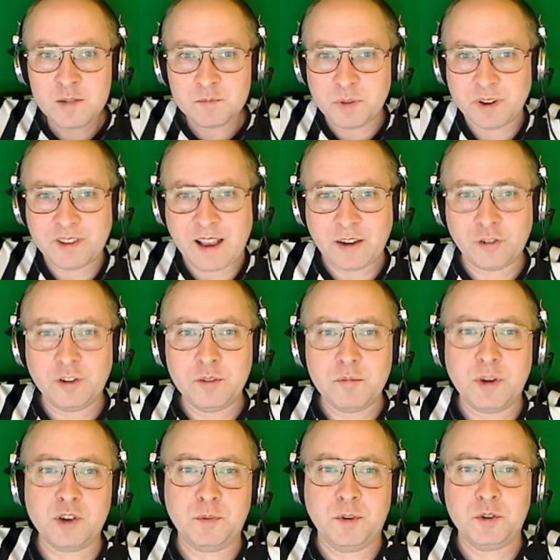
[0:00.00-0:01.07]
But it's actually
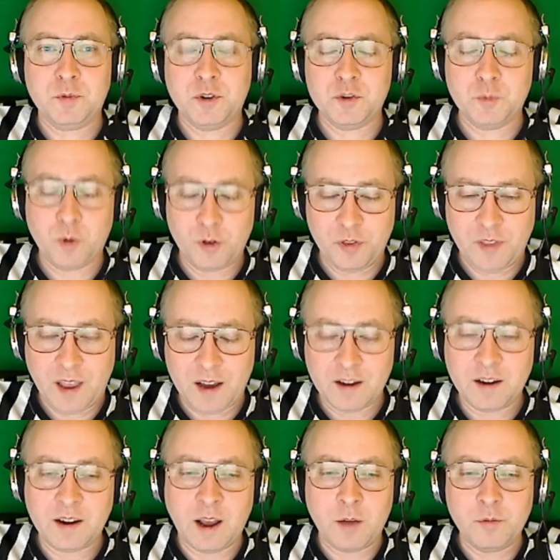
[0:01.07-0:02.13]
much, much, much more than that.
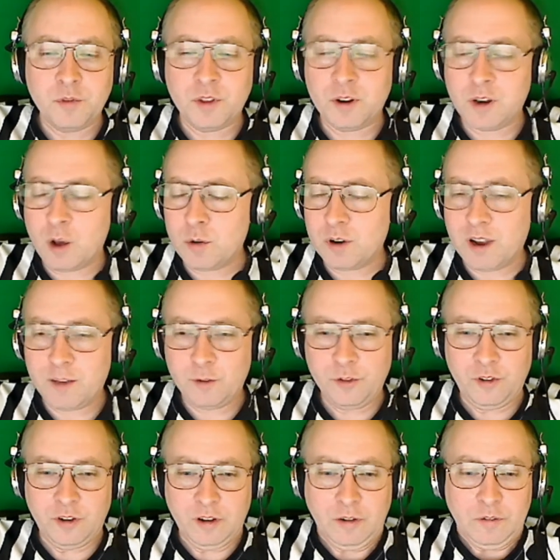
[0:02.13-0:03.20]
Now, the lower
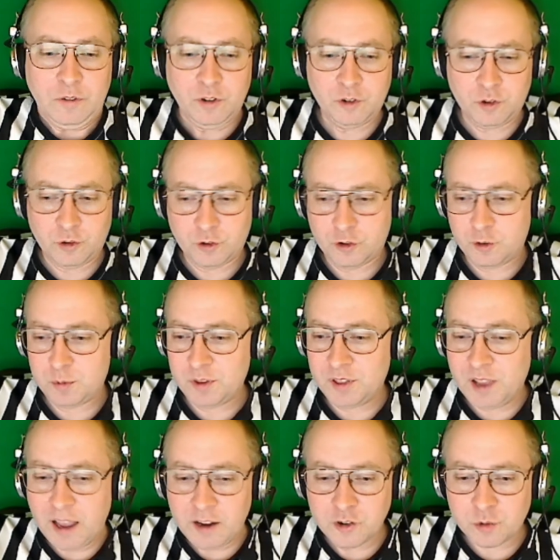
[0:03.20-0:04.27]
levels of Junior Derby,
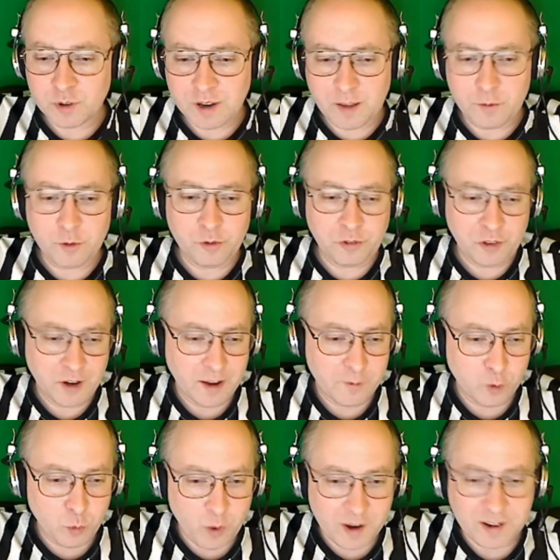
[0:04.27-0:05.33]
the entry levels, the
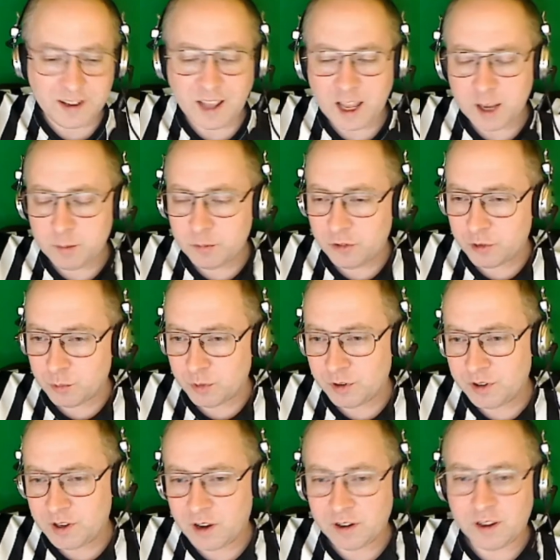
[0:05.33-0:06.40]
level 1 games, the
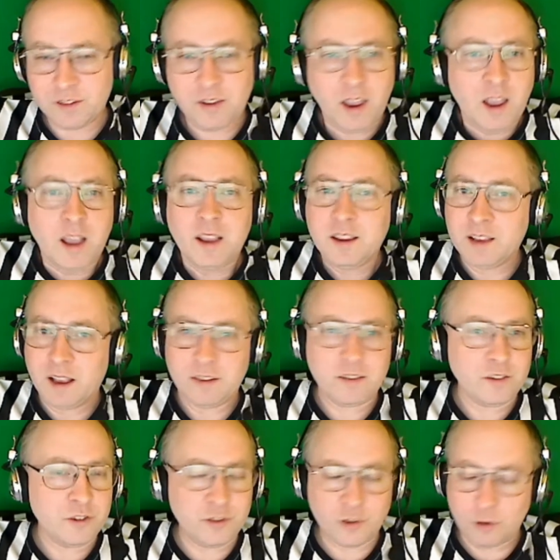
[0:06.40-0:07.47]
really young kids, yes,
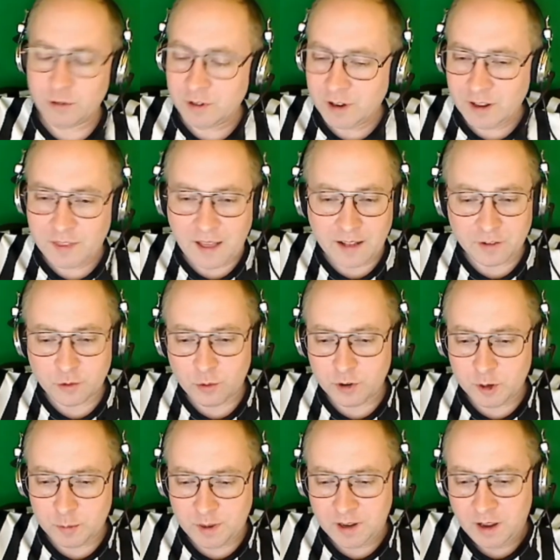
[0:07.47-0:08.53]
certainly that's going
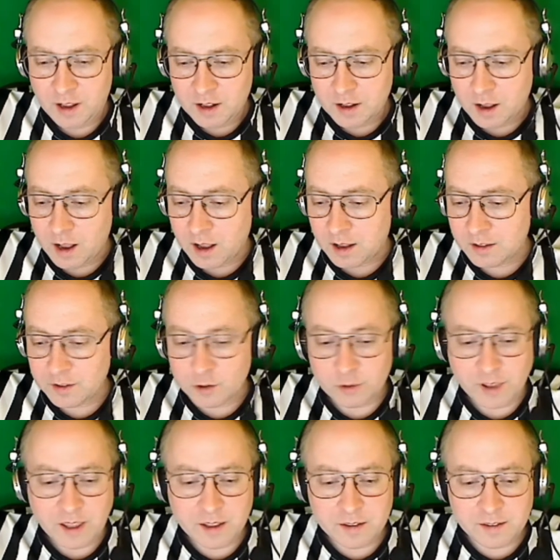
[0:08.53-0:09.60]
to be little
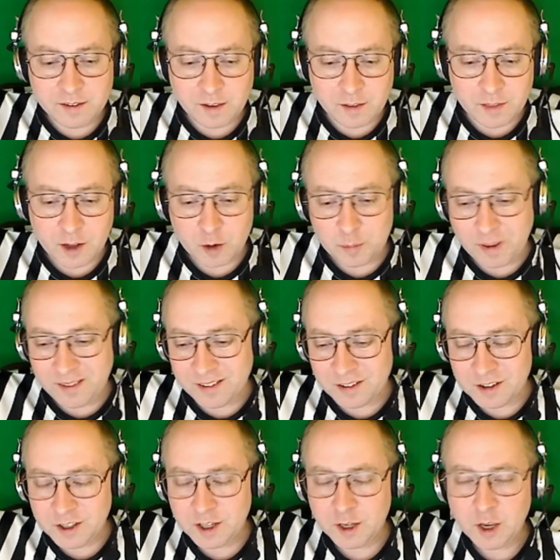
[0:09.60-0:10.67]
kids that are
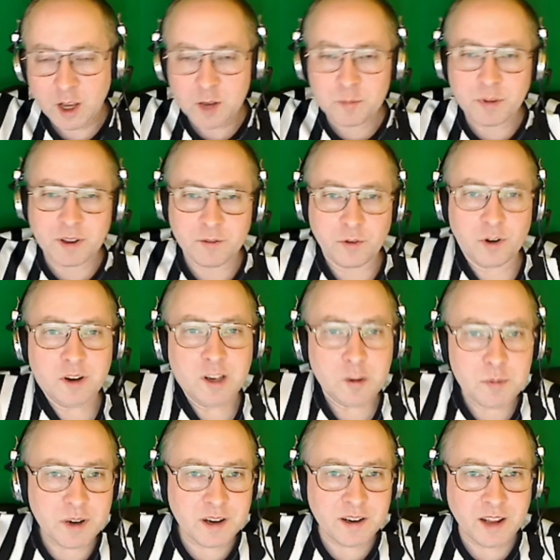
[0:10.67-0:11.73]
basically playing very
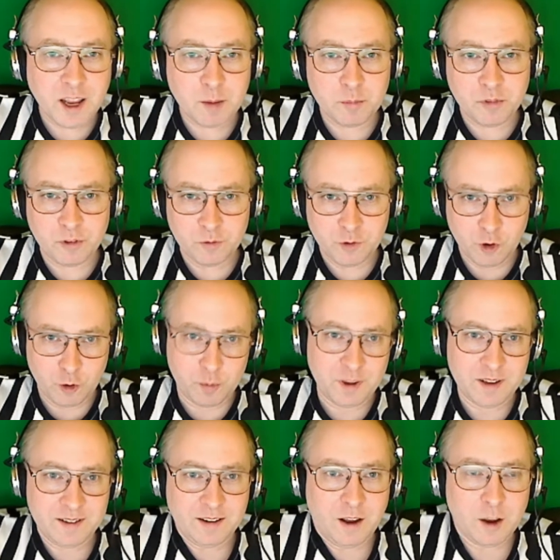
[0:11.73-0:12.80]
limited games of Derby
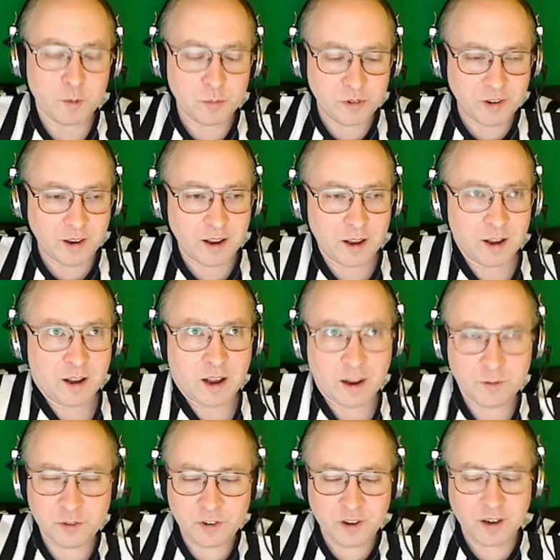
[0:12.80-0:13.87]
at times.
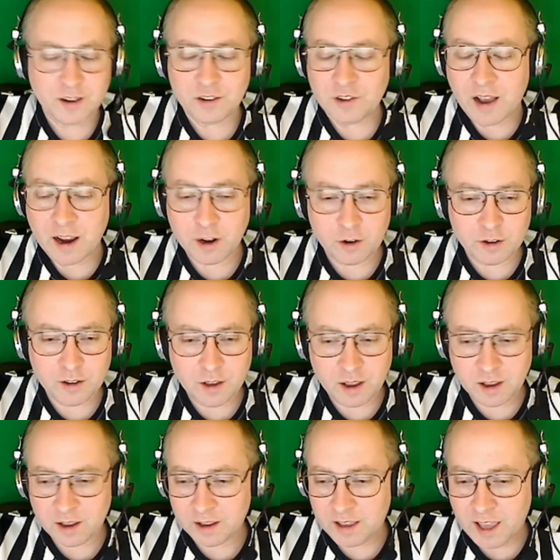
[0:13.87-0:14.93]
I've seen an entire
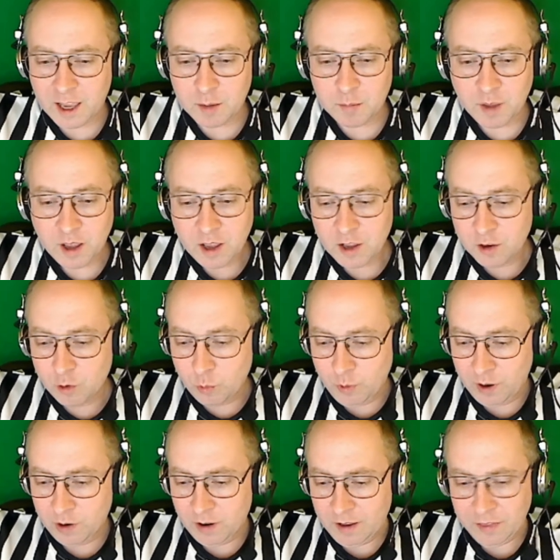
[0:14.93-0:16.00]
game
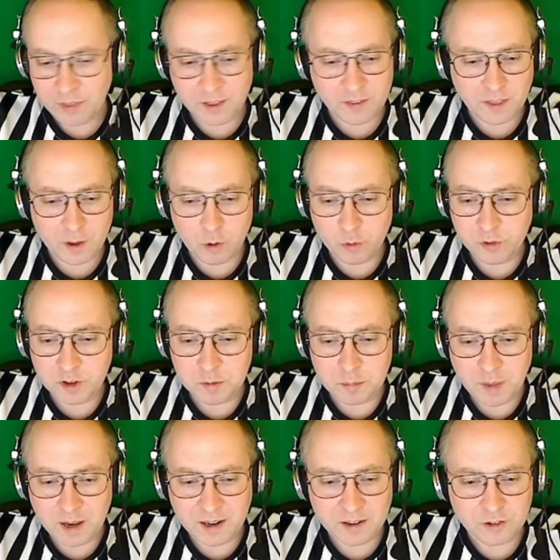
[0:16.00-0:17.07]
where I think they only
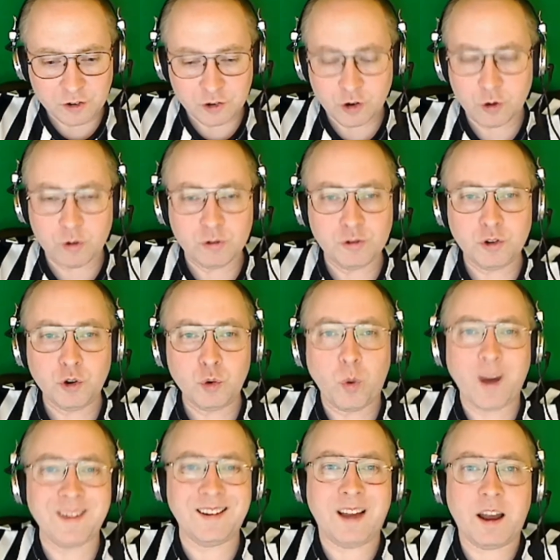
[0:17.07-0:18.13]
made it to turn 2
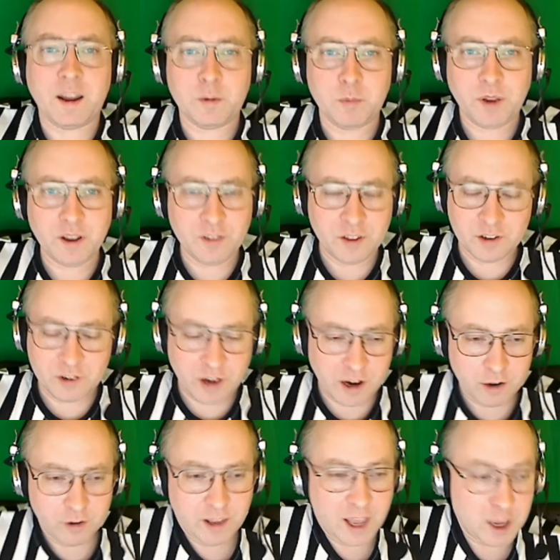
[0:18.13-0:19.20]
one time in the
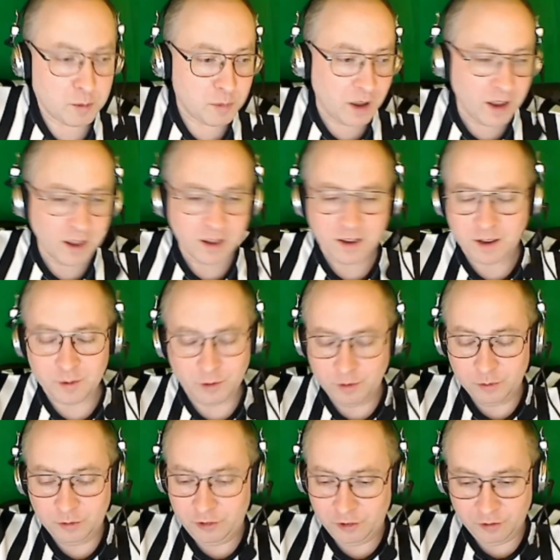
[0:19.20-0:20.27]
entire game.
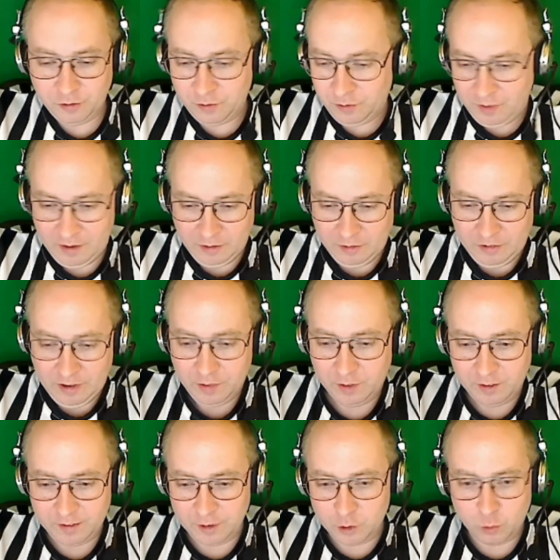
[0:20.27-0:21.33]
It was just, they just had
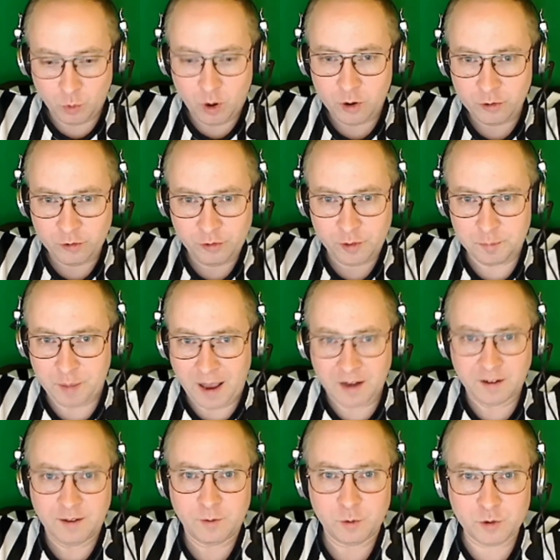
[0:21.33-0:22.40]
these little walls. The
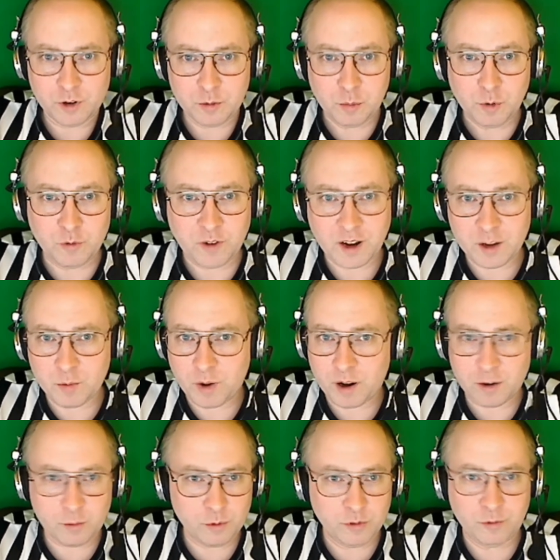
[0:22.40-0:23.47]
pack never really moved
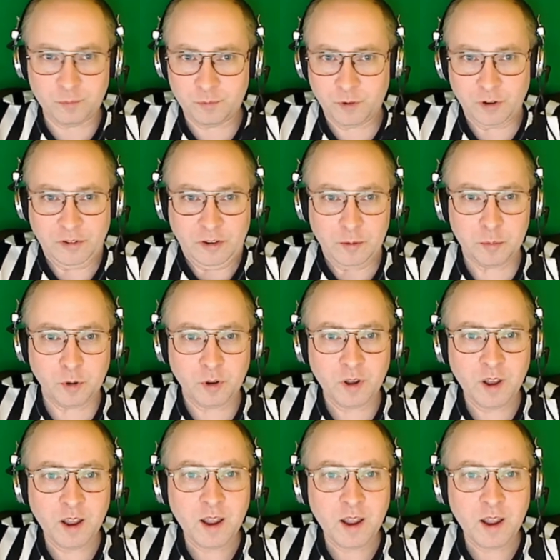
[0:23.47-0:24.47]
anywhere. It was very simple.